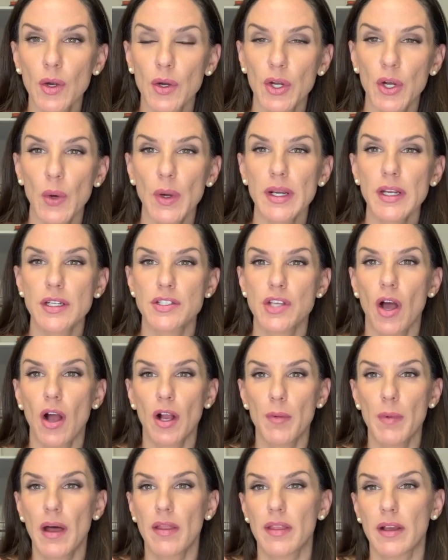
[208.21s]
We're going to talk
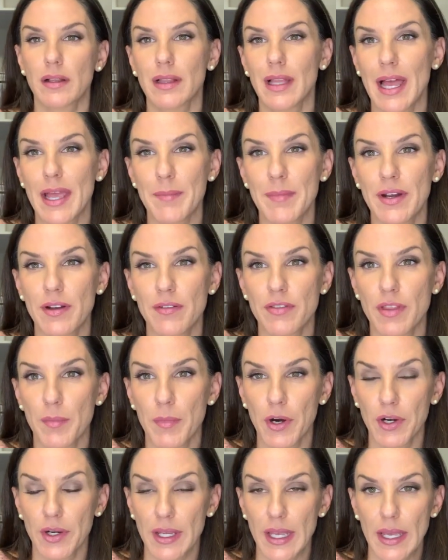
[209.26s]
about the climate of the
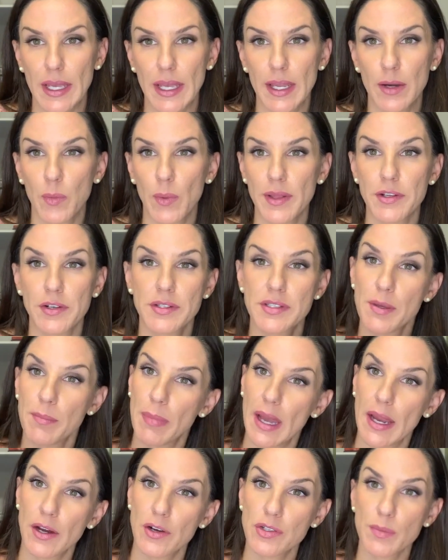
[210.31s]
market and whether it's a
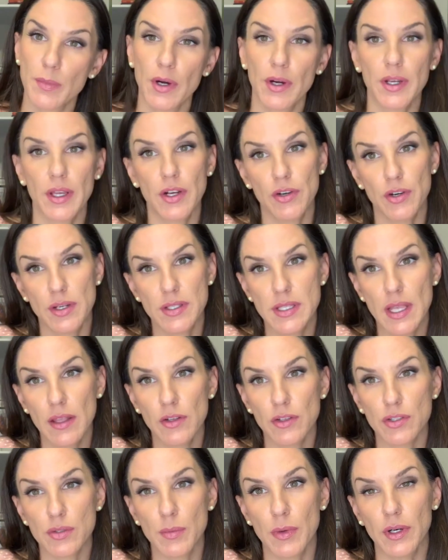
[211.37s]
buyer's market or a
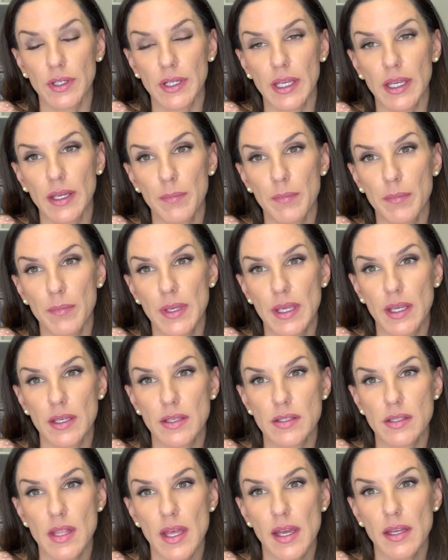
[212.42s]
seller's market,
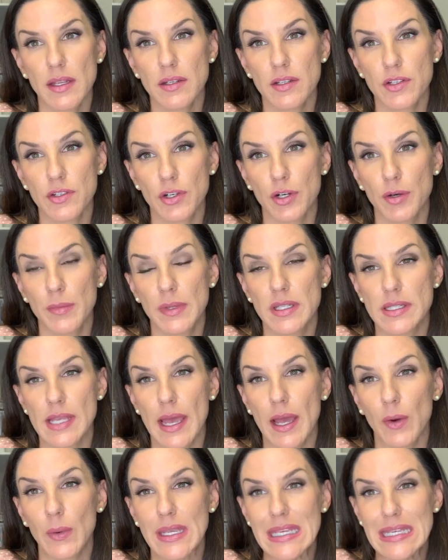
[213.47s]
because that determines
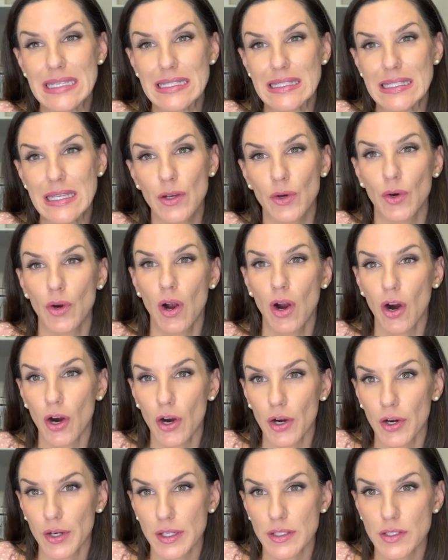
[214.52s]
how easy or
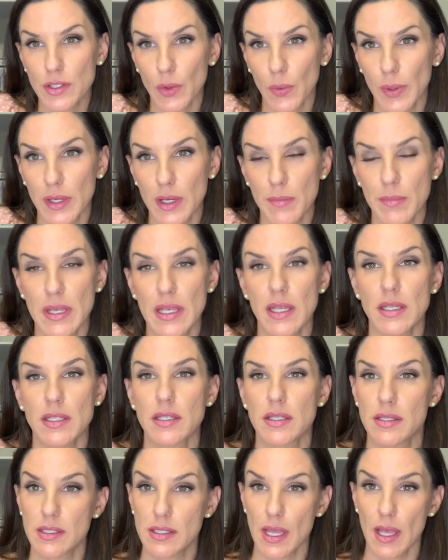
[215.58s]
hard it's going to be
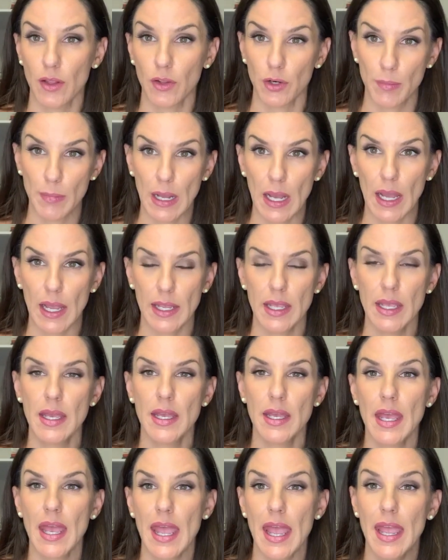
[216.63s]
to sell or buy.
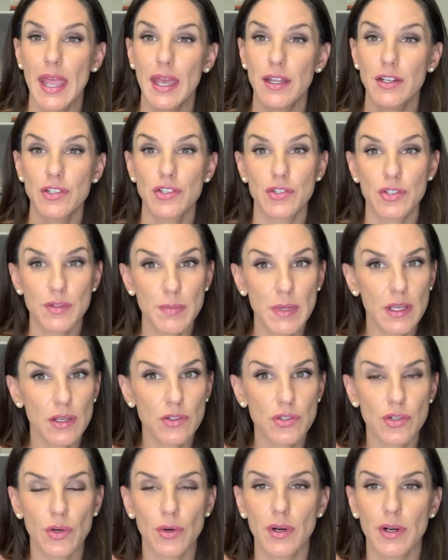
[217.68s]
And just
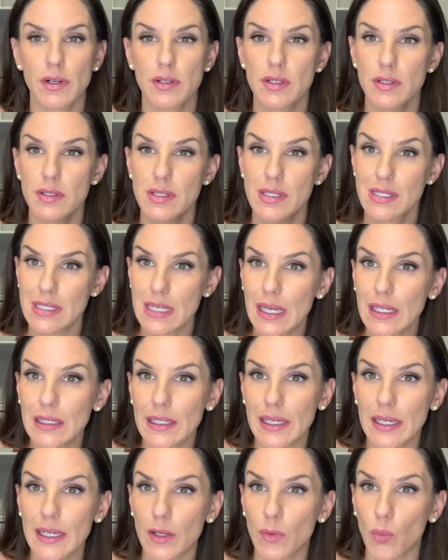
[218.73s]
because you're
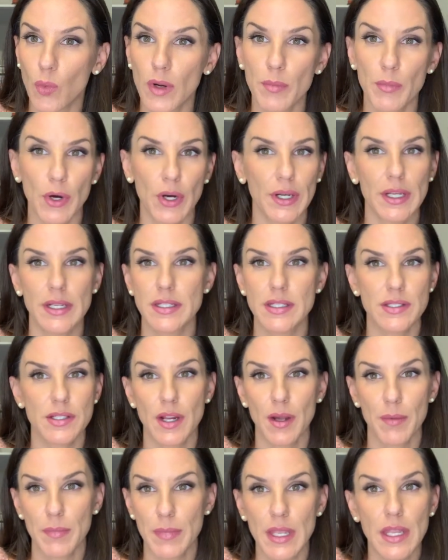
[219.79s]
selling in one market does
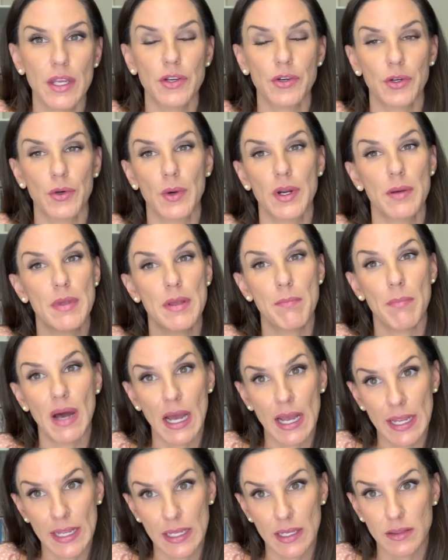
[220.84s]
not mean you're going to be
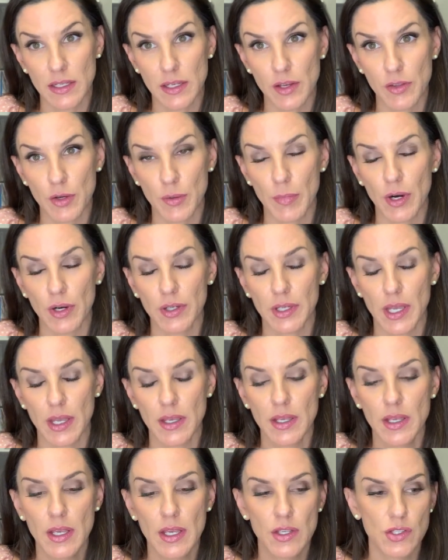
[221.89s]
buying in the other market.
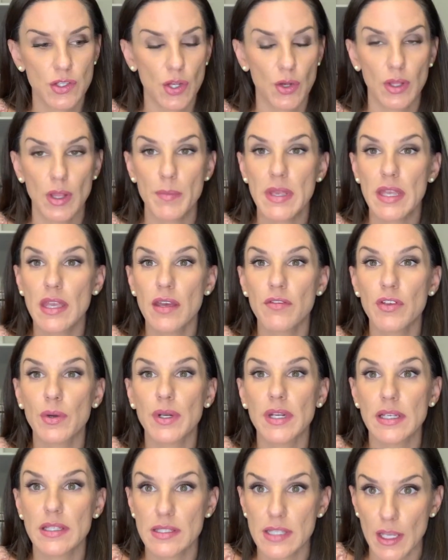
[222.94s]
So let me give you an
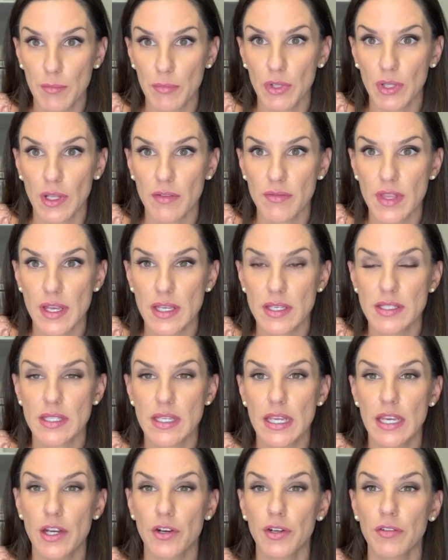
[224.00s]
example of this.
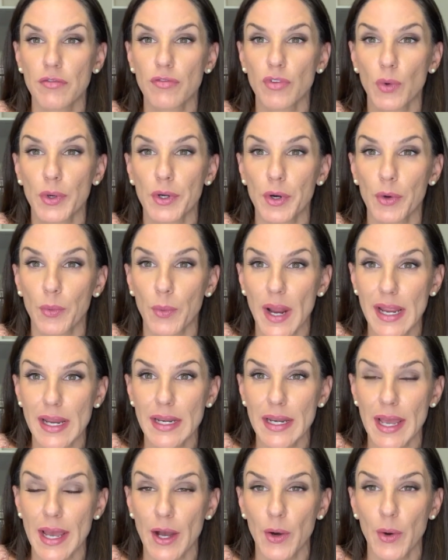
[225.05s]
Here in Florida right
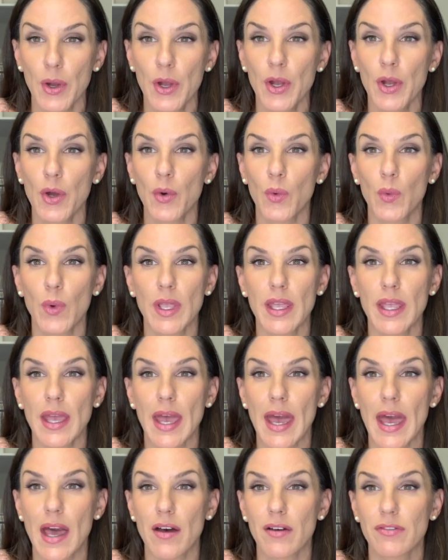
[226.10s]
now, we
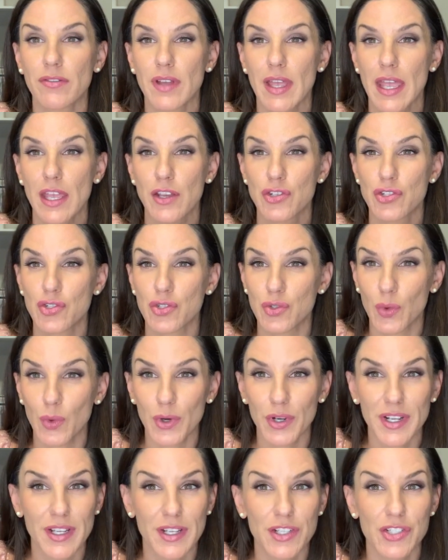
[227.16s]
have a
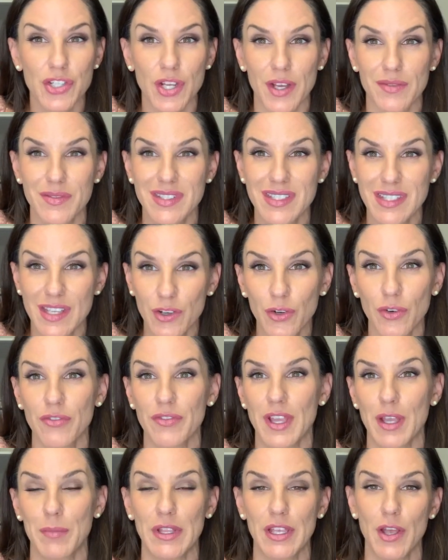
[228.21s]
shortage of
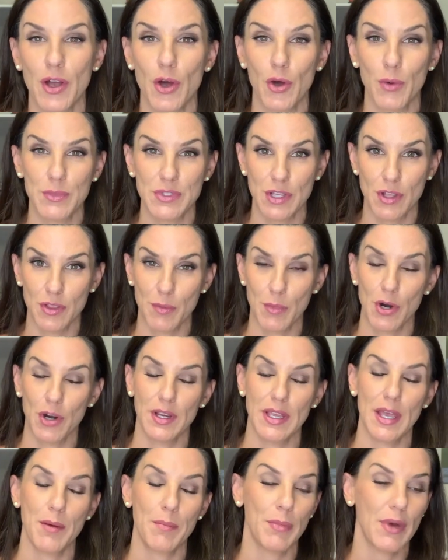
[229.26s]
single-family homes on the
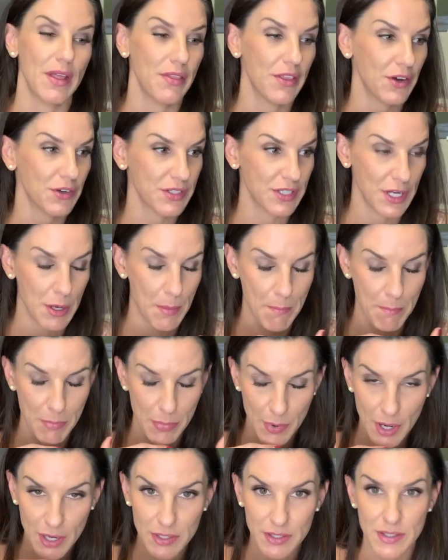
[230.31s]
market, but there's an
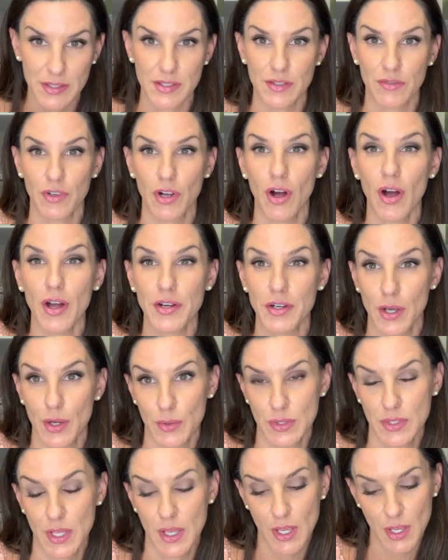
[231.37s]
abundance of
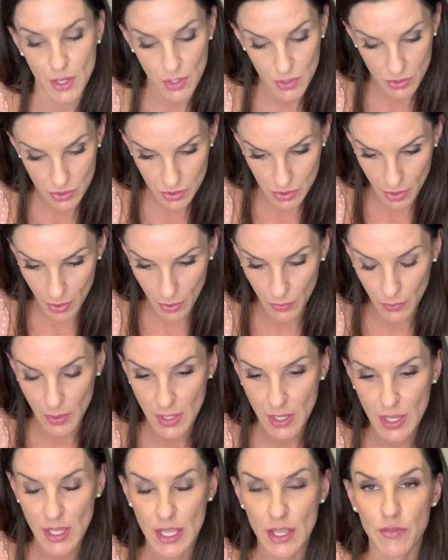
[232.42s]
condos. So
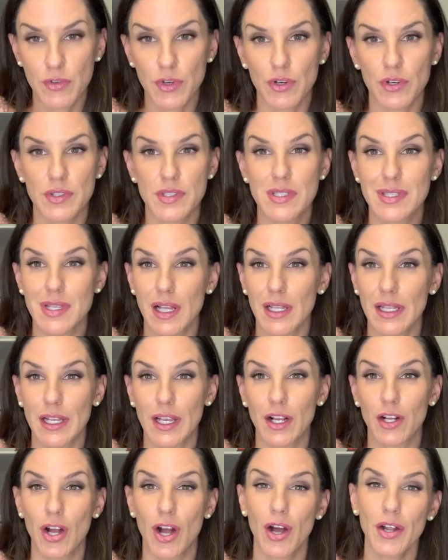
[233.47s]
if you're selling
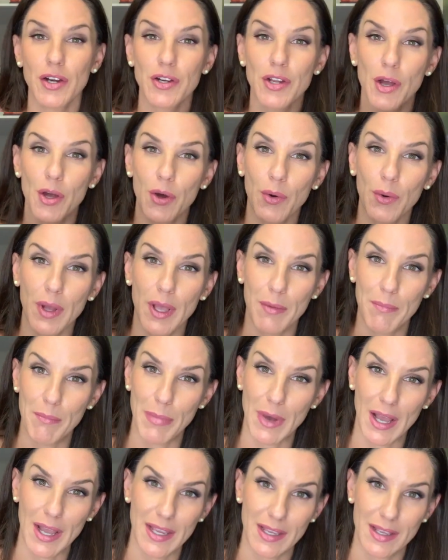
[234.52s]
a condo and
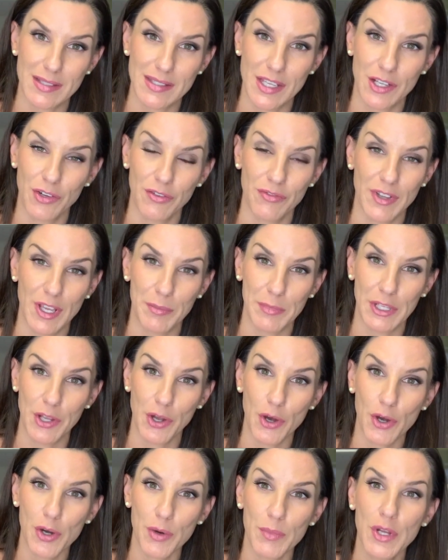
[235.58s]
buying a single-family
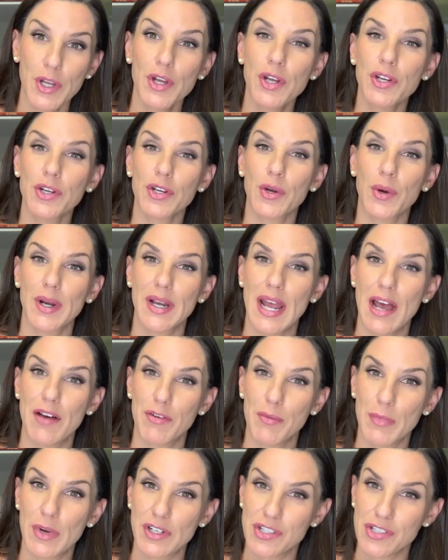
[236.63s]
home, you're going to have a
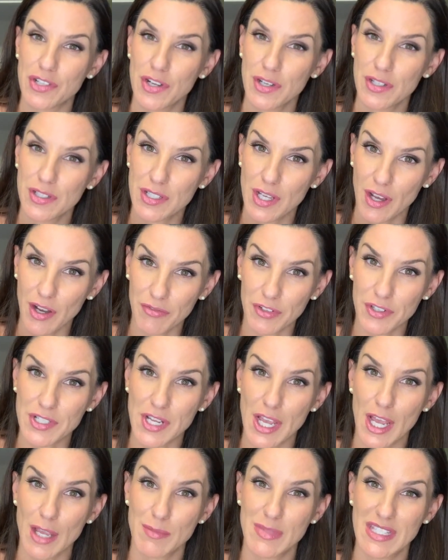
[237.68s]
much tougher
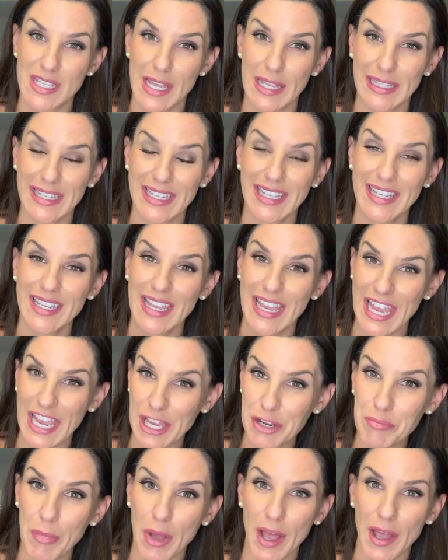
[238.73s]
time selling
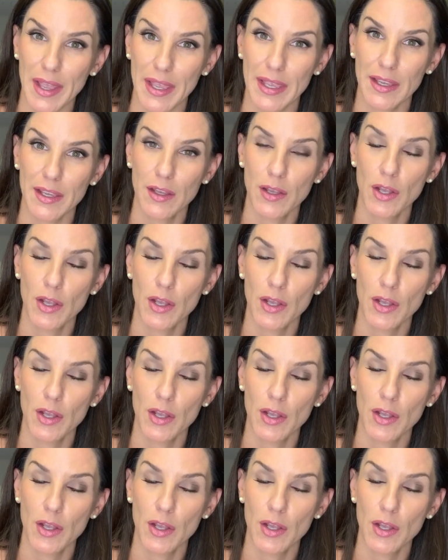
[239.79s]
and buying.